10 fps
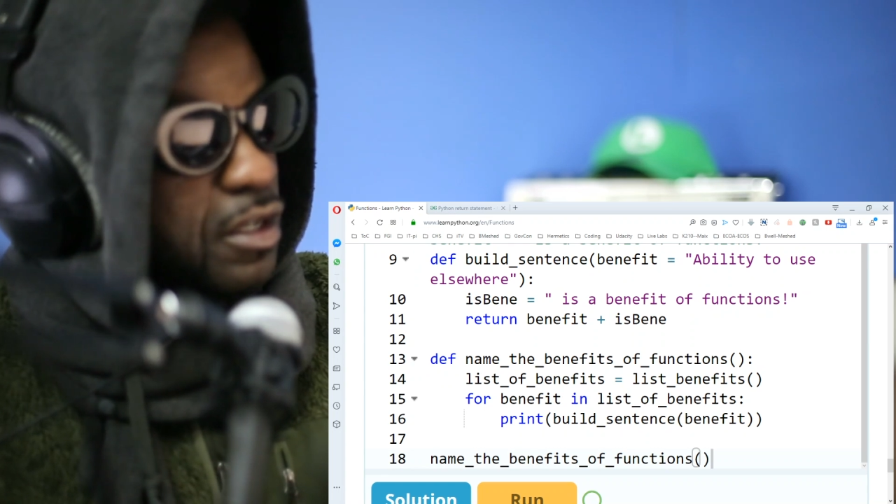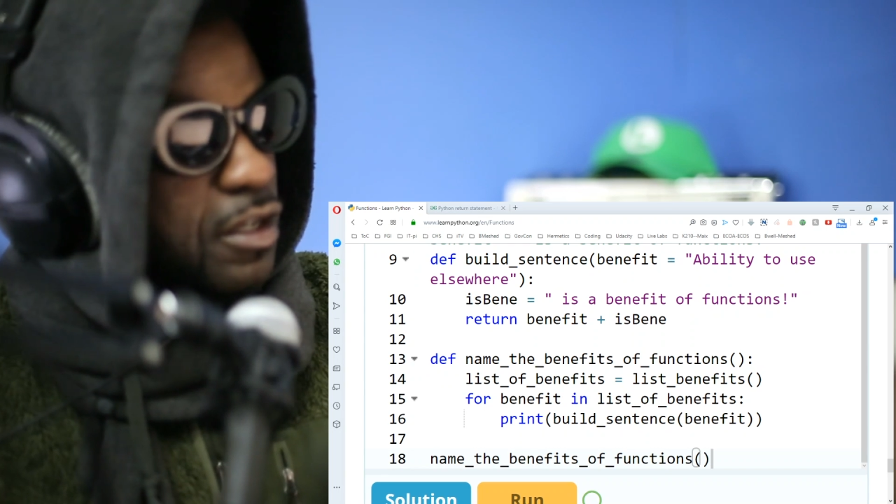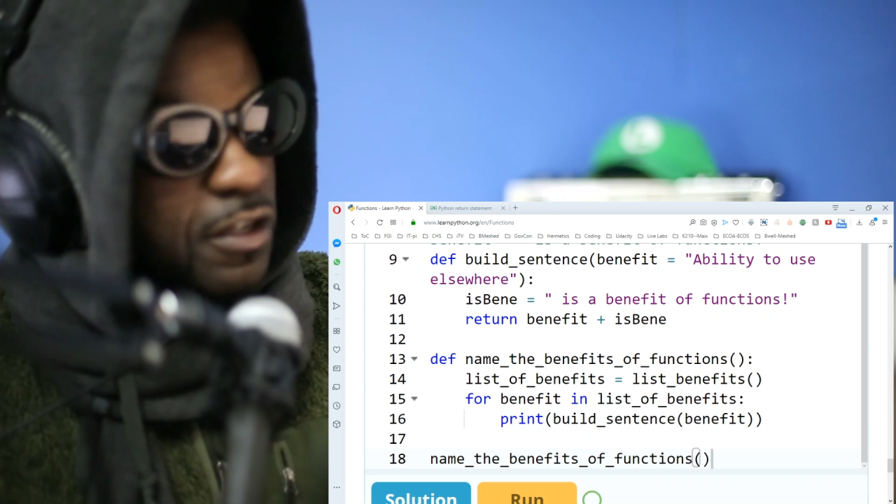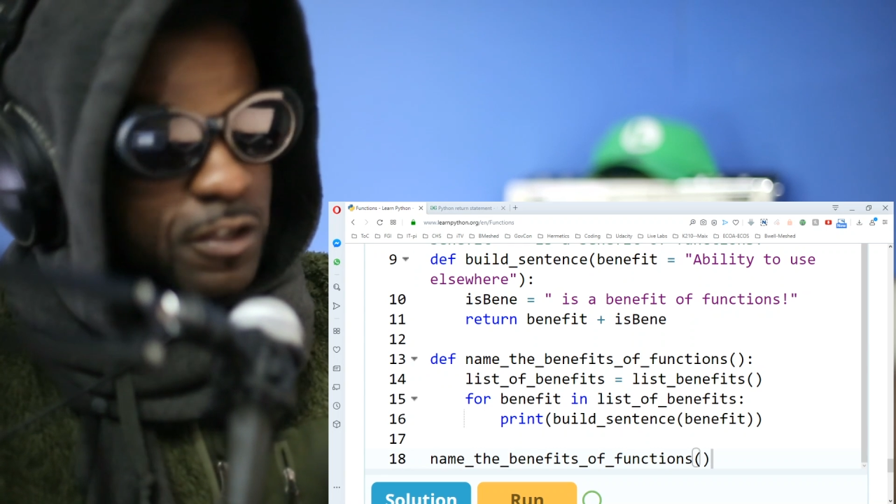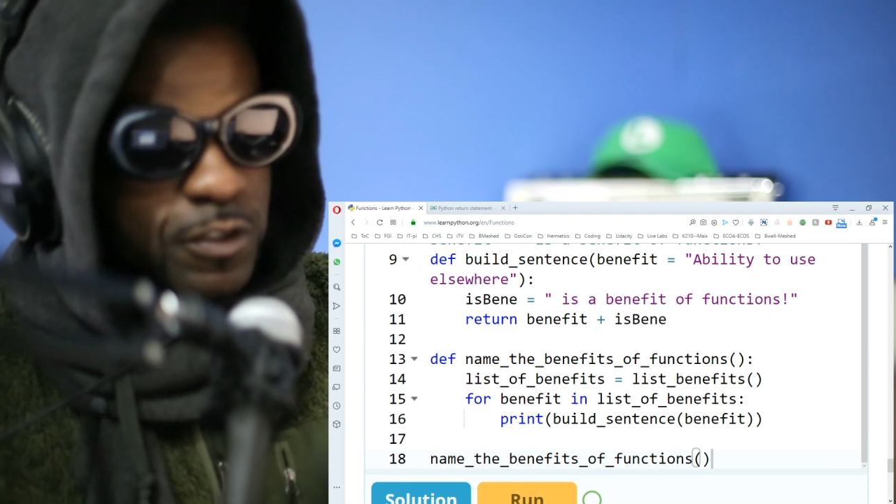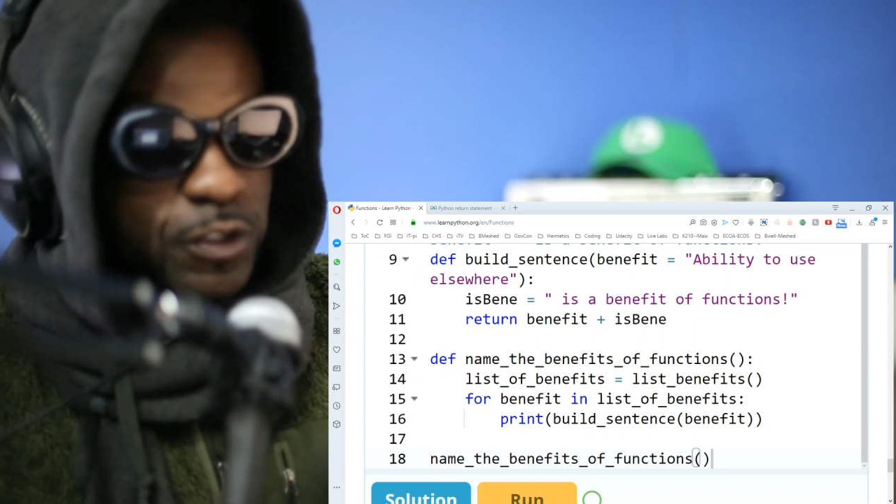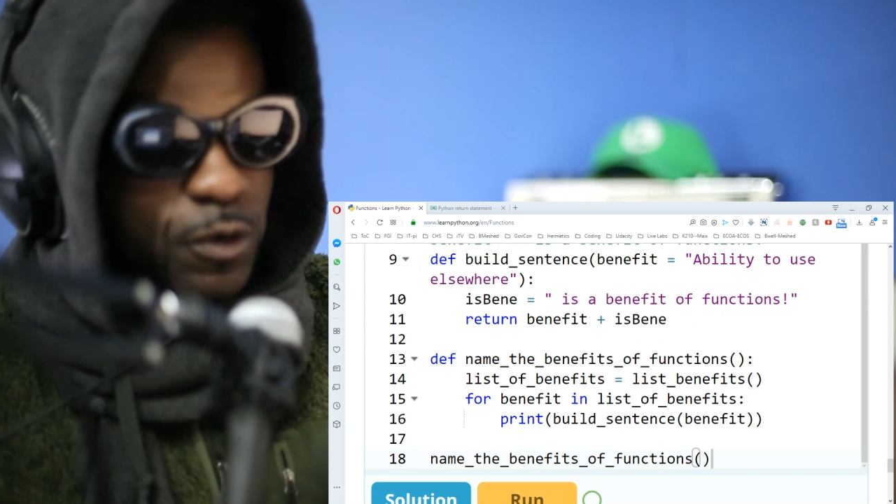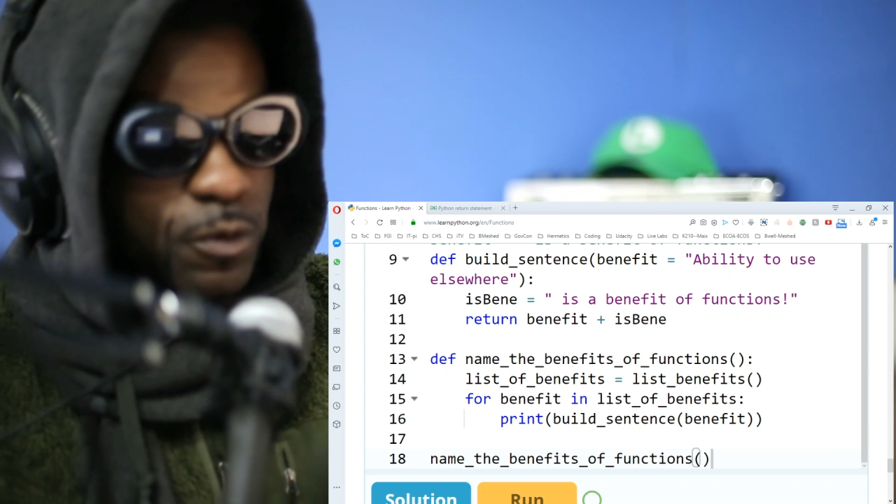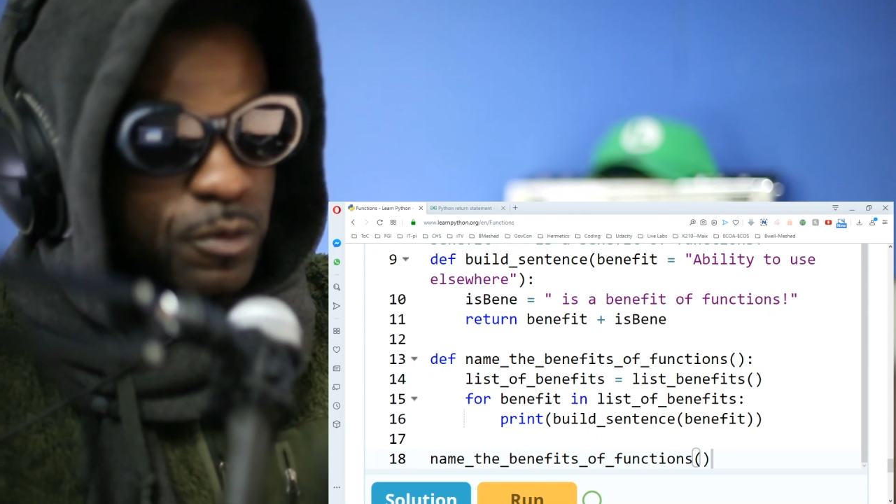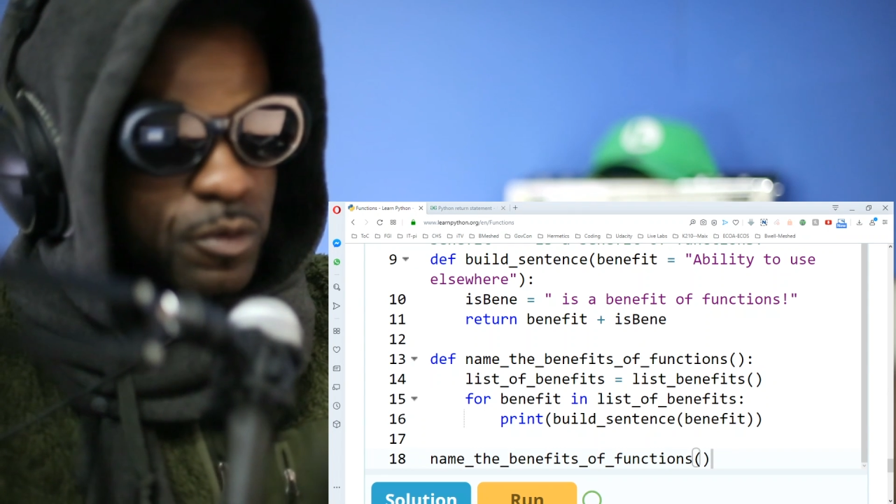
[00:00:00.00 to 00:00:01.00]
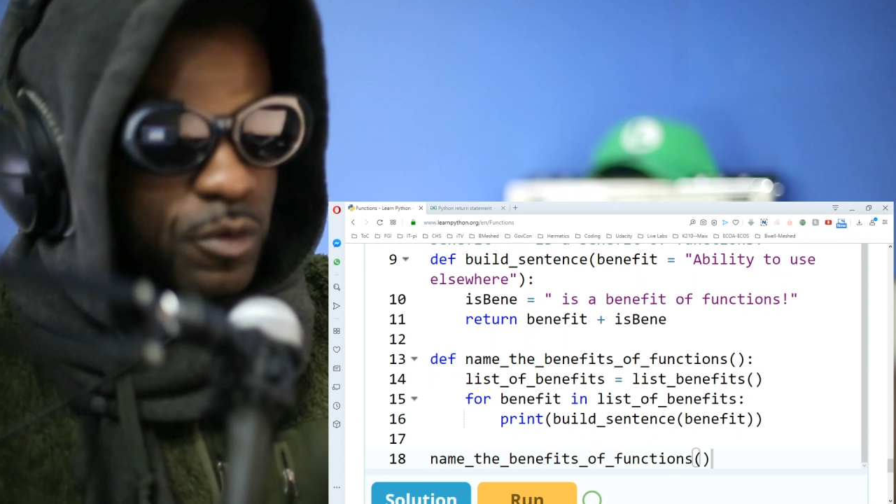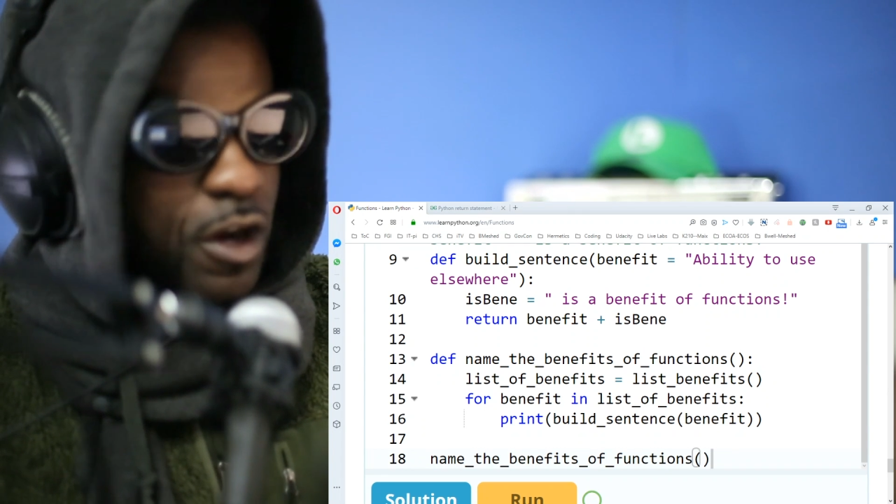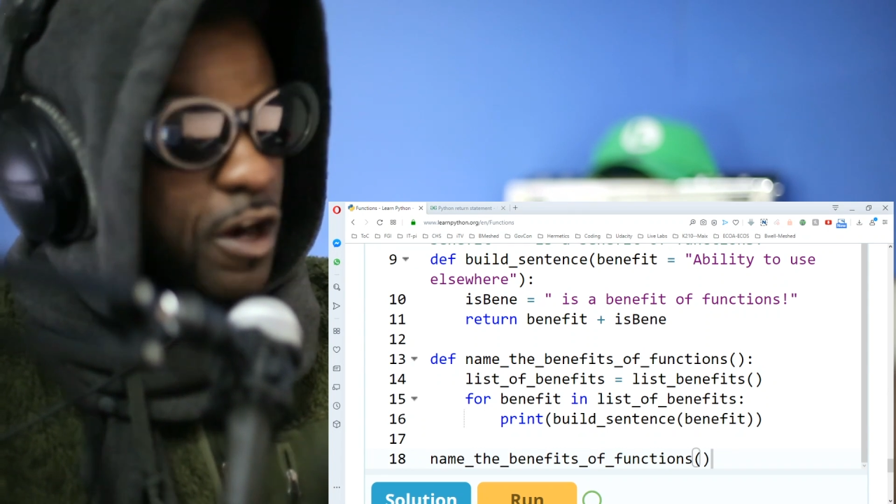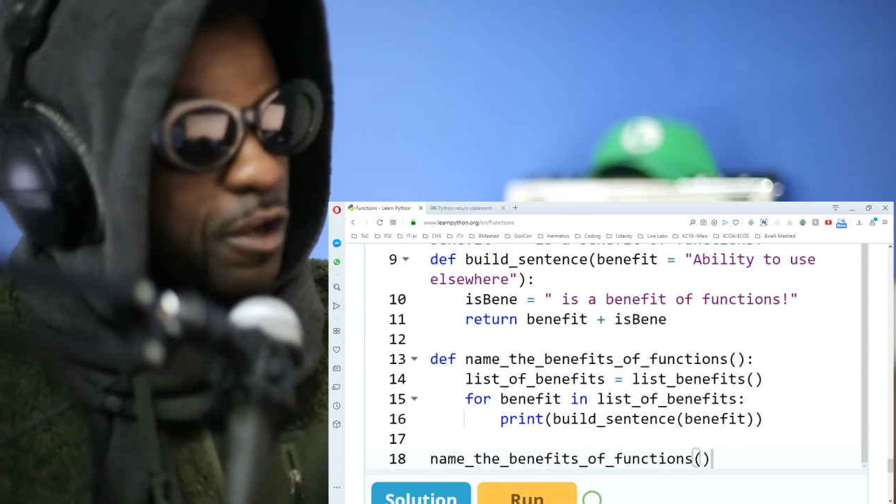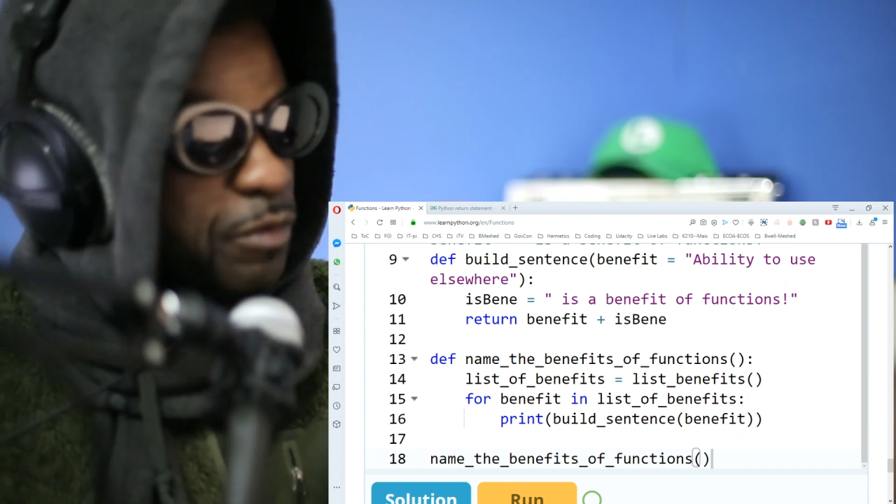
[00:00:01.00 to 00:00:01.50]
So, all
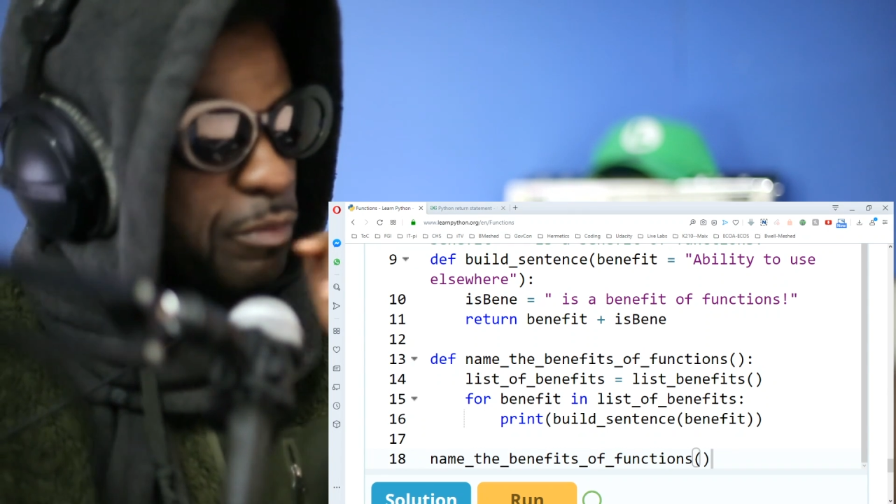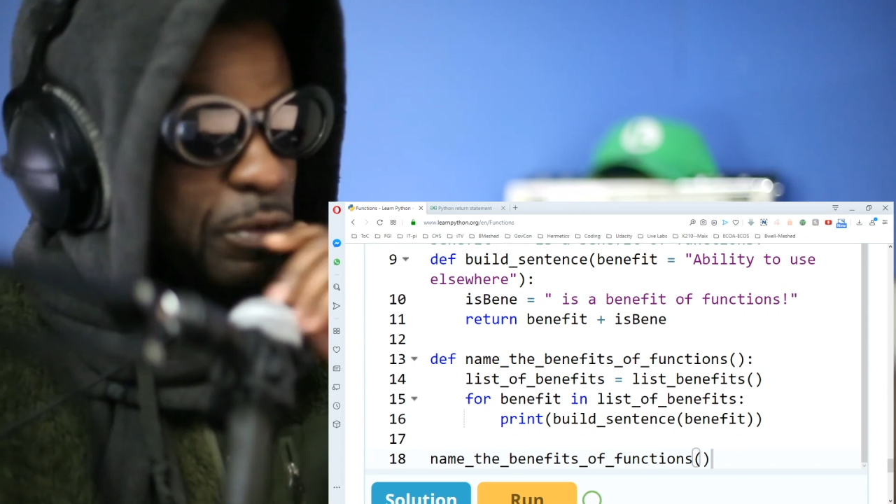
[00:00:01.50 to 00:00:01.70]
right, people,